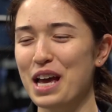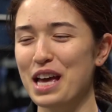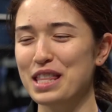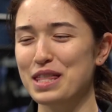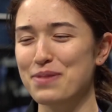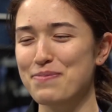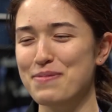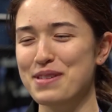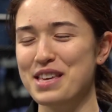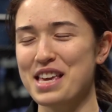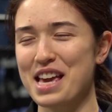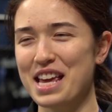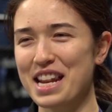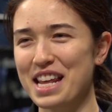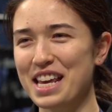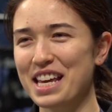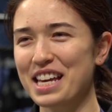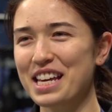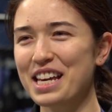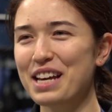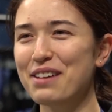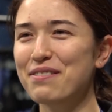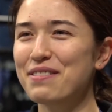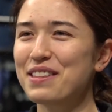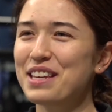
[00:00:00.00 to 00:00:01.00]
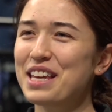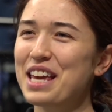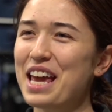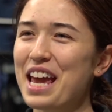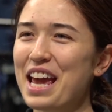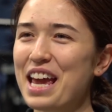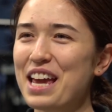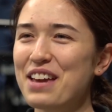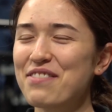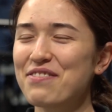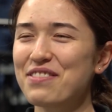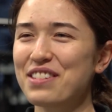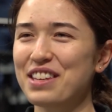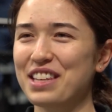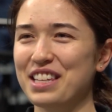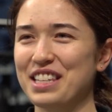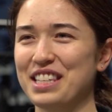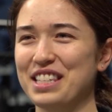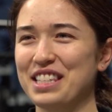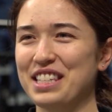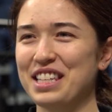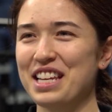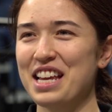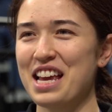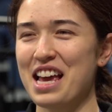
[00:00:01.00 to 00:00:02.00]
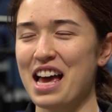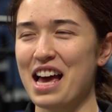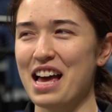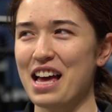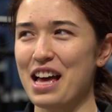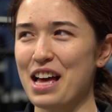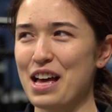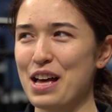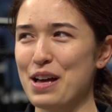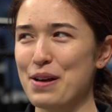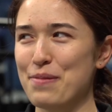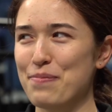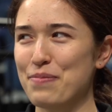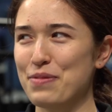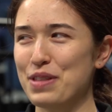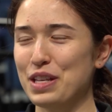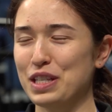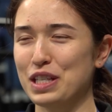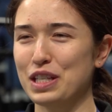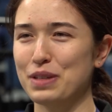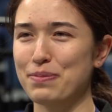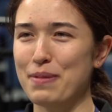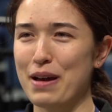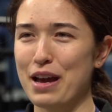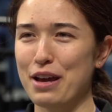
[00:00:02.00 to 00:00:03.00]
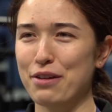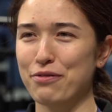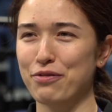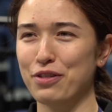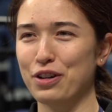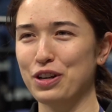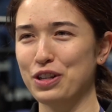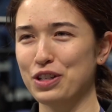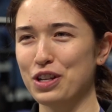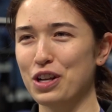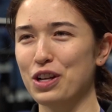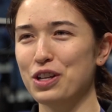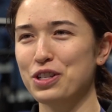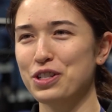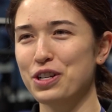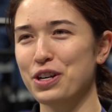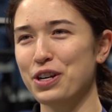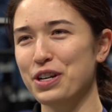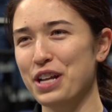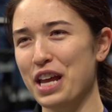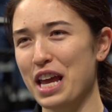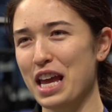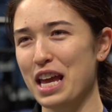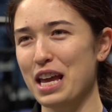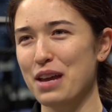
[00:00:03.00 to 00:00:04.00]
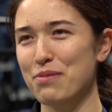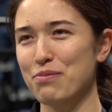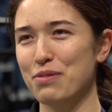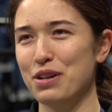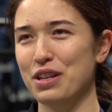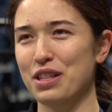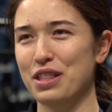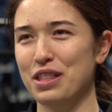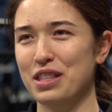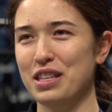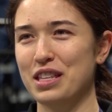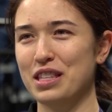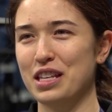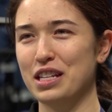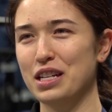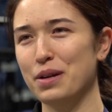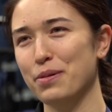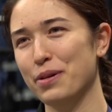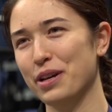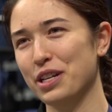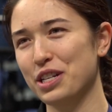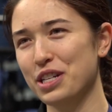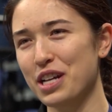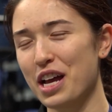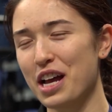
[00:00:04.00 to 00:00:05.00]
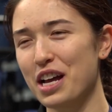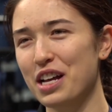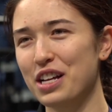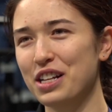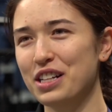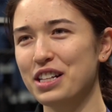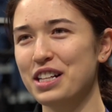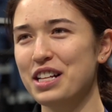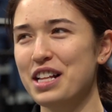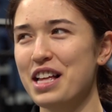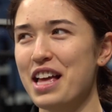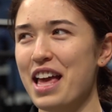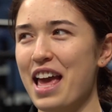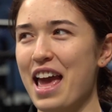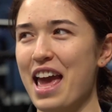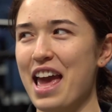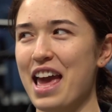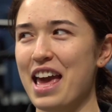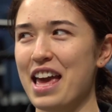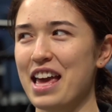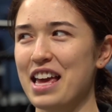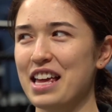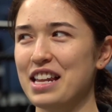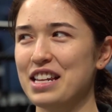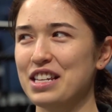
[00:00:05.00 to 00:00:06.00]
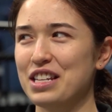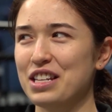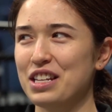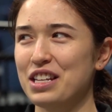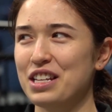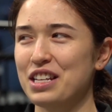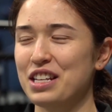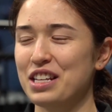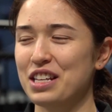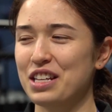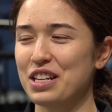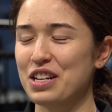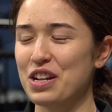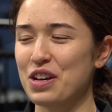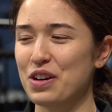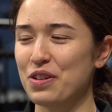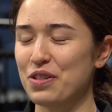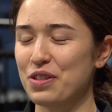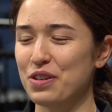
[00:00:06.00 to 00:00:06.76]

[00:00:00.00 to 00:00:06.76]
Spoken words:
at the beginning of the game because this is my first All Star game in the WHL, and you know